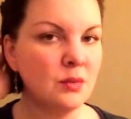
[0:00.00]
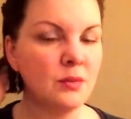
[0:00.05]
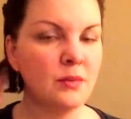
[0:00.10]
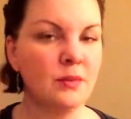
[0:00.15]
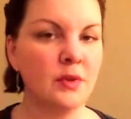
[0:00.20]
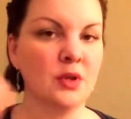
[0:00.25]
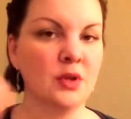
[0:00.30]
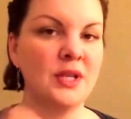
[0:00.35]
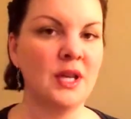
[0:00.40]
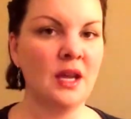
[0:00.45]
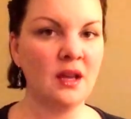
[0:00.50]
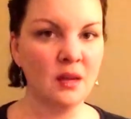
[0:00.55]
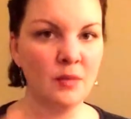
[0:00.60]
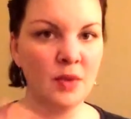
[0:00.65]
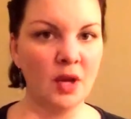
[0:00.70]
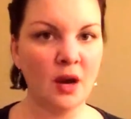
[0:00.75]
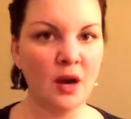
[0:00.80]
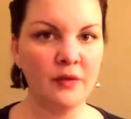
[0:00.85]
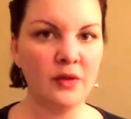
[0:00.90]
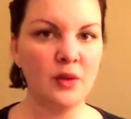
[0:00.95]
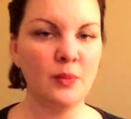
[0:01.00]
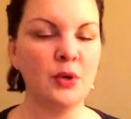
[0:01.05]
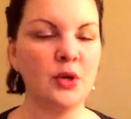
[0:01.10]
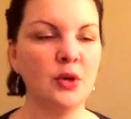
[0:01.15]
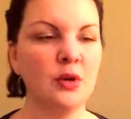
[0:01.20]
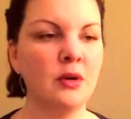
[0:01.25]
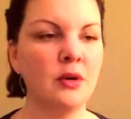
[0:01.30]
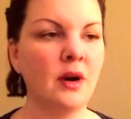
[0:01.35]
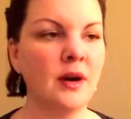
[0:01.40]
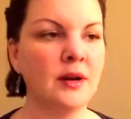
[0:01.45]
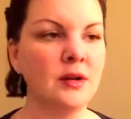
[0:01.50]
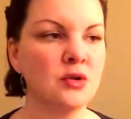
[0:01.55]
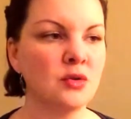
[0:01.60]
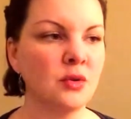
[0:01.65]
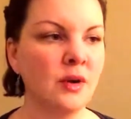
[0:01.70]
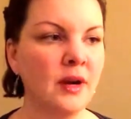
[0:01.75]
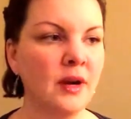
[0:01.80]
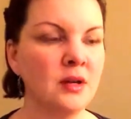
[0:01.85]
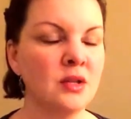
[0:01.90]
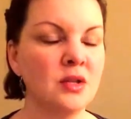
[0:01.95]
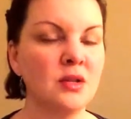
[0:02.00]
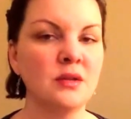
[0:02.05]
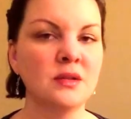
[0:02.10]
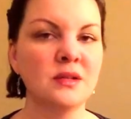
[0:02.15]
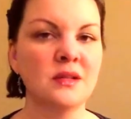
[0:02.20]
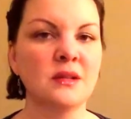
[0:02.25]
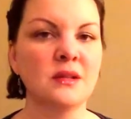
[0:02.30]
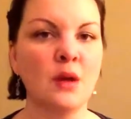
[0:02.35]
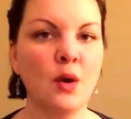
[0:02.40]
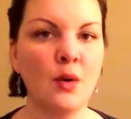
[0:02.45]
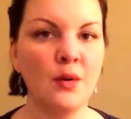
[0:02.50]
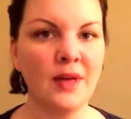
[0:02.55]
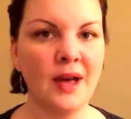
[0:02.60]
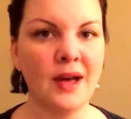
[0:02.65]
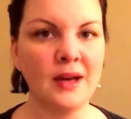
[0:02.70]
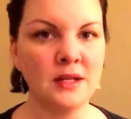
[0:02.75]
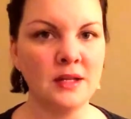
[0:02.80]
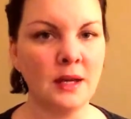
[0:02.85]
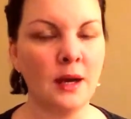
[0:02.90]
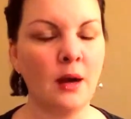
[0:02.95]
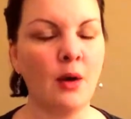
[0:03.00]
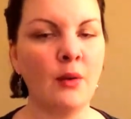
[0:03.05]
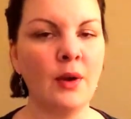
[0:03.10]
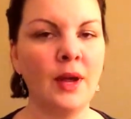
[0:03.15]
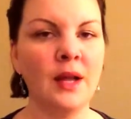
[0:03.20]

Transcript: they're taking me off the Puregon, trying to slow that down